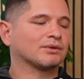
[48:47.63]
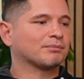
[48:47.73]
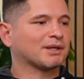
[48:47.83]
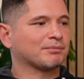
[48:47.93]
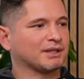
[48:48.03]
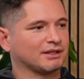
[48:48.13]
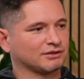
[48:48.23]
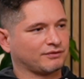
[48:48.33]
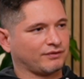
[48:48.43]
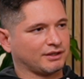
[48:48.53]
of my
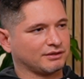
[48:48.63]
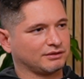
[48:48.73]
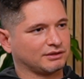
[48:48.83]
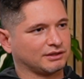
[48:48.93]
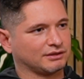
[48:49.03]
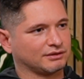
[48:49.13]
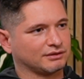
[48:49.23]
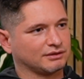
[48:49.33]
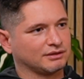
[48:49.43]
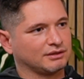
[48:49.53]
biggest fears is,